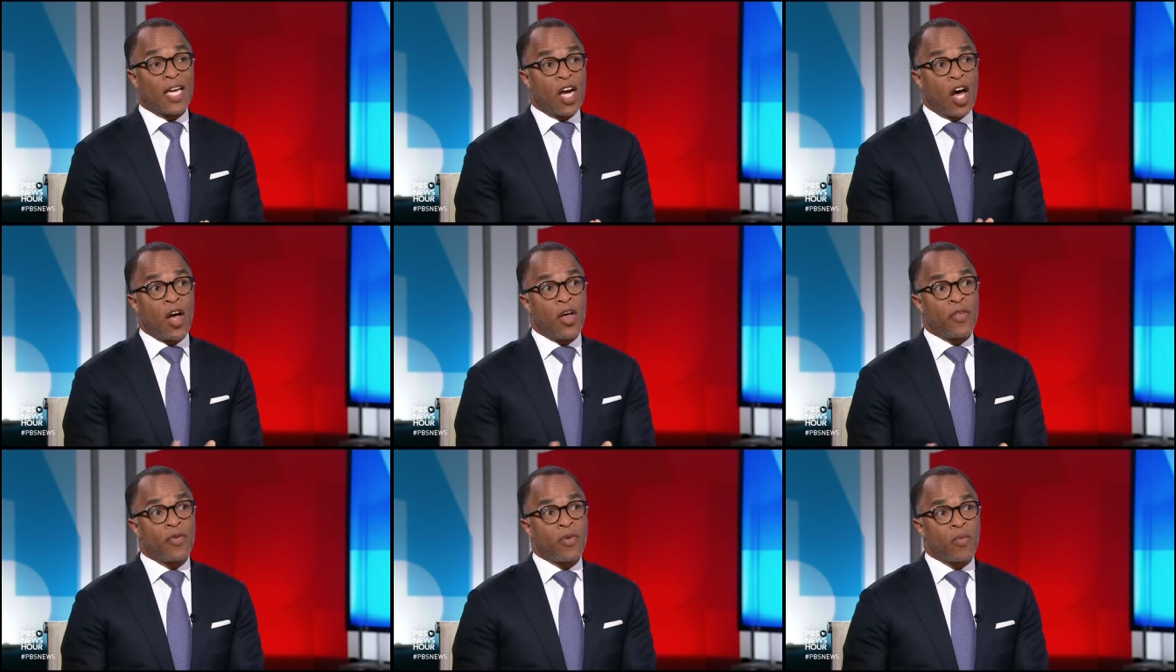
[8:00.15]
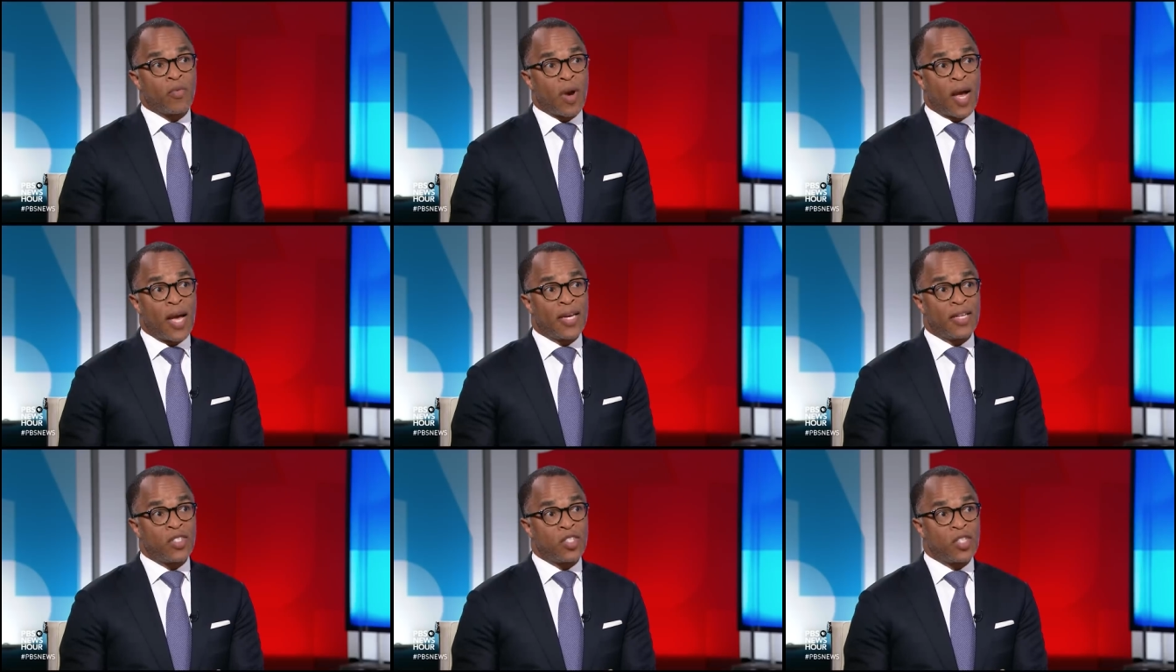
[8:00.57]
at other
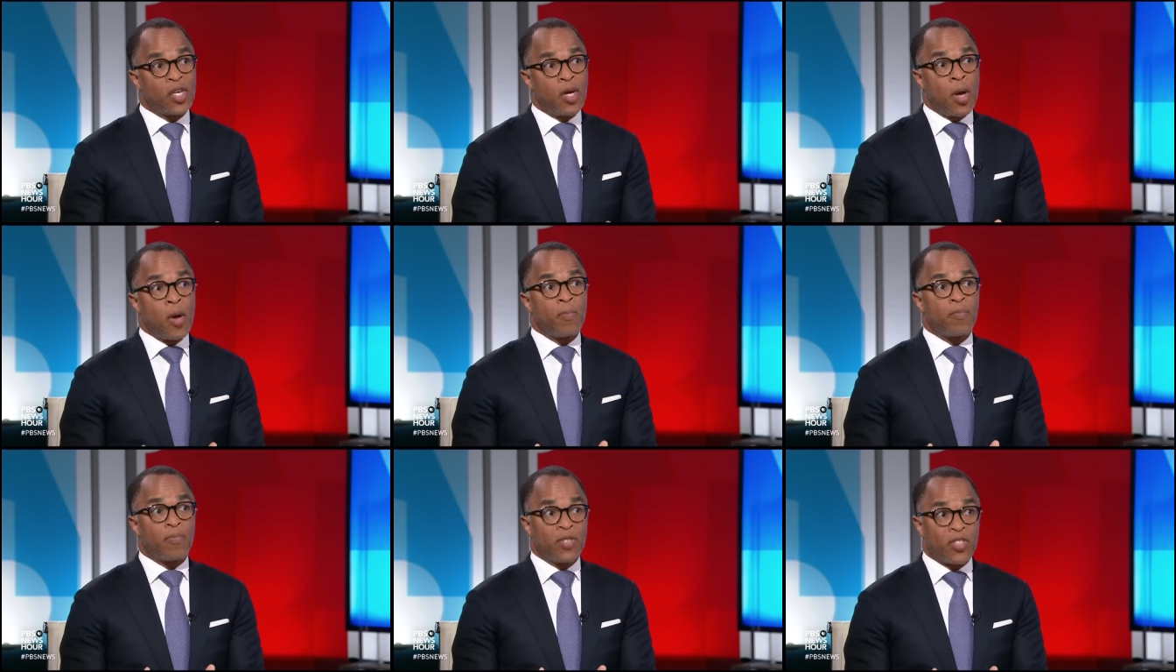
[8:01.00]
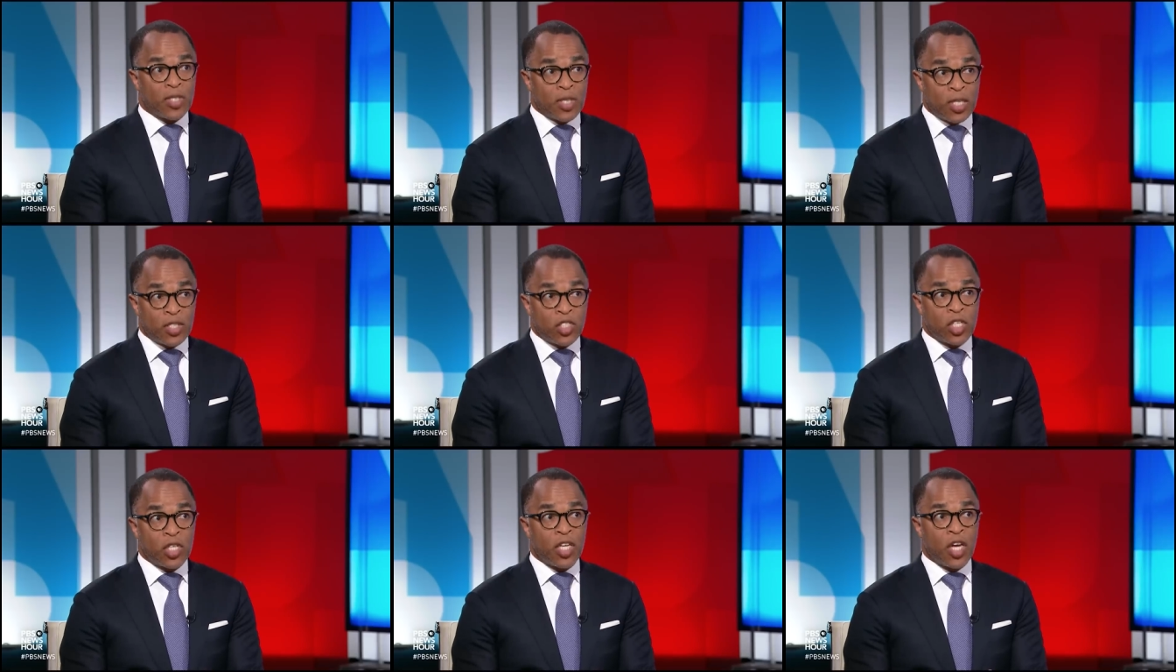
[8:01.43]
rights
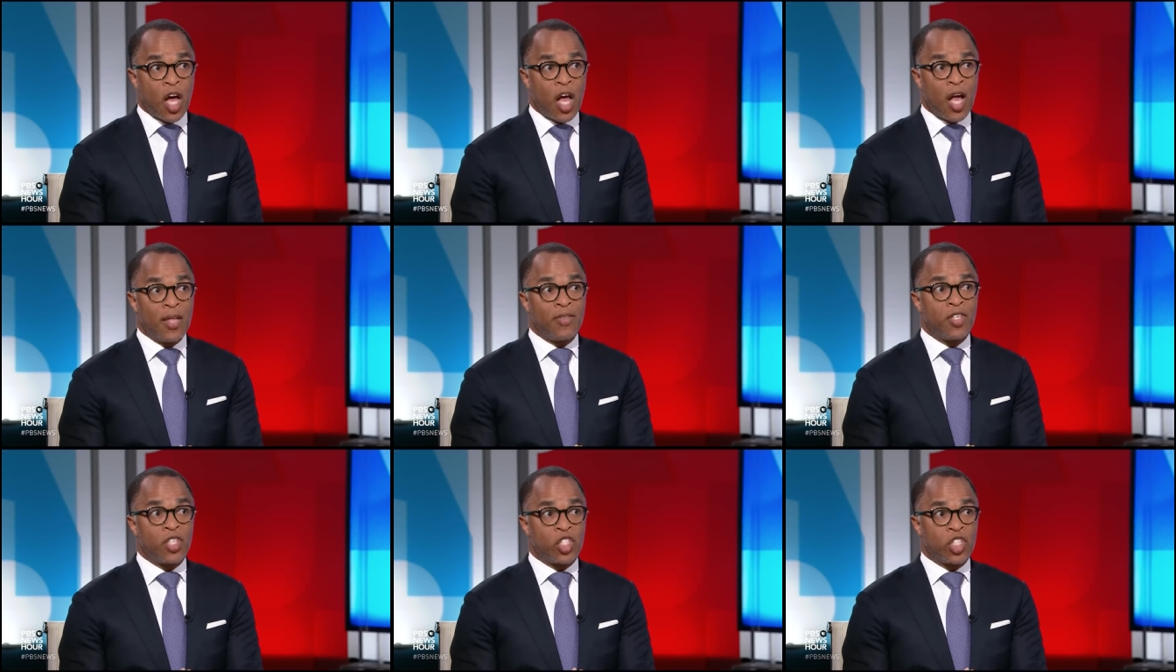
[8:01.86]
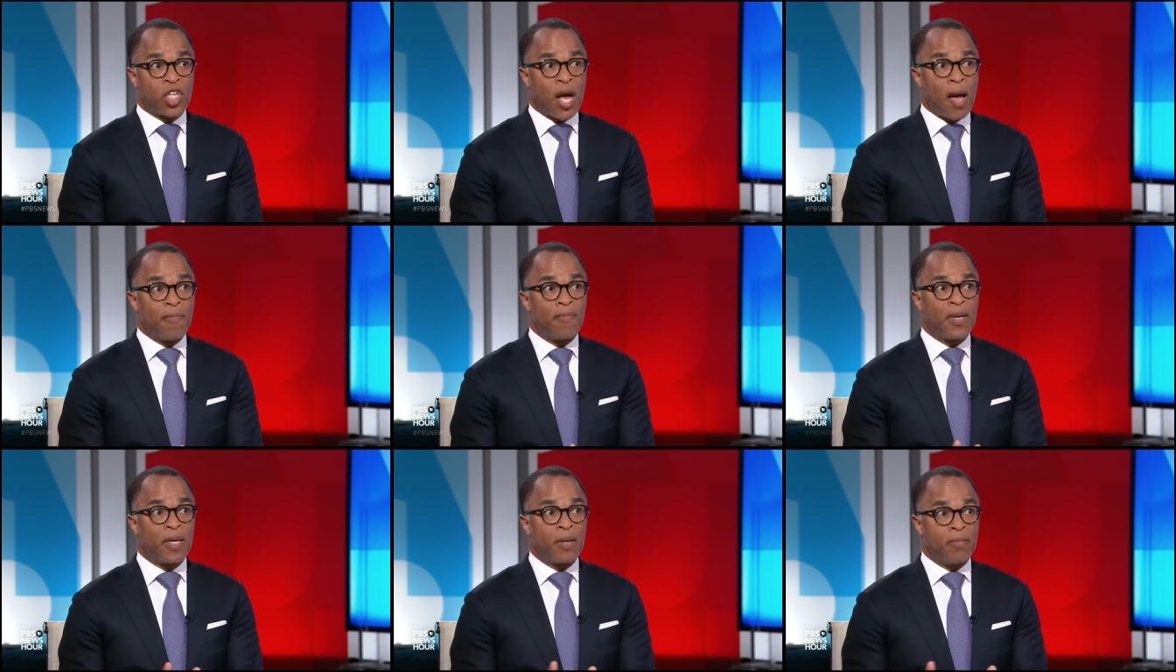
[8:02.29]
potentially on the
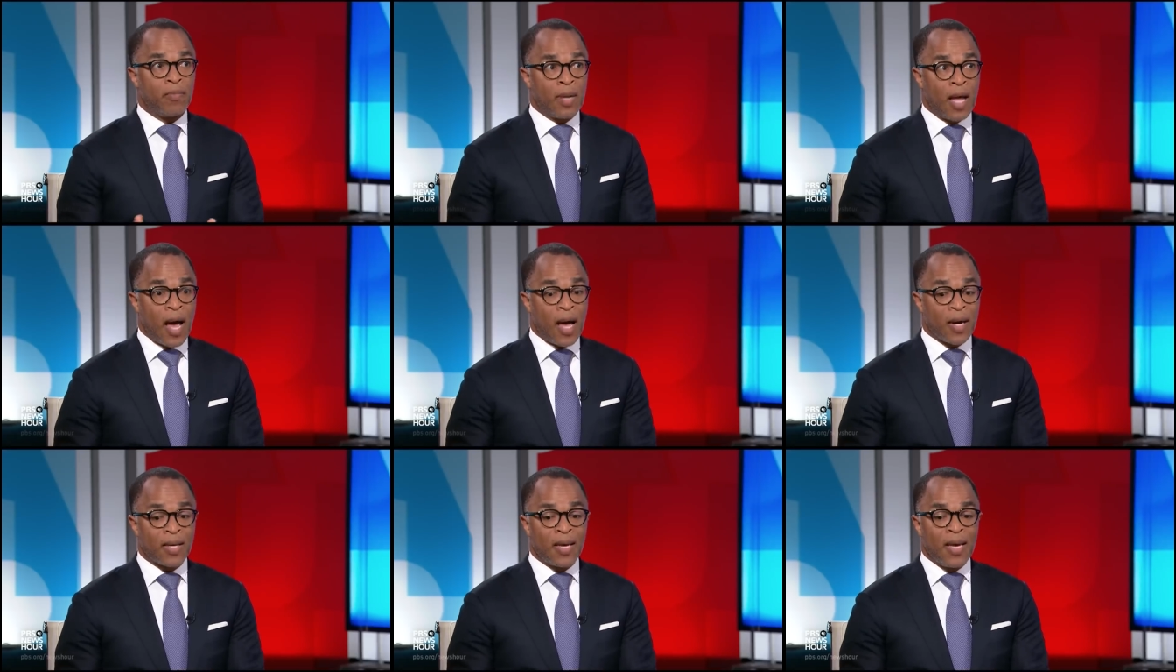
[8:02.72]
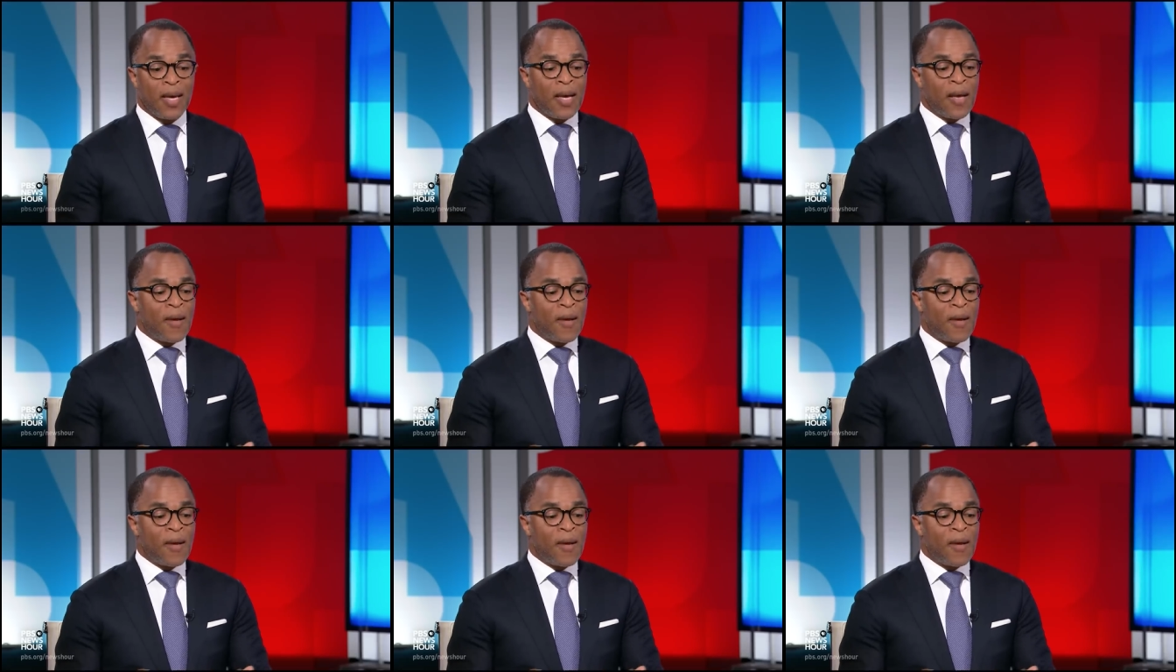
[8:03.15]
chopping block.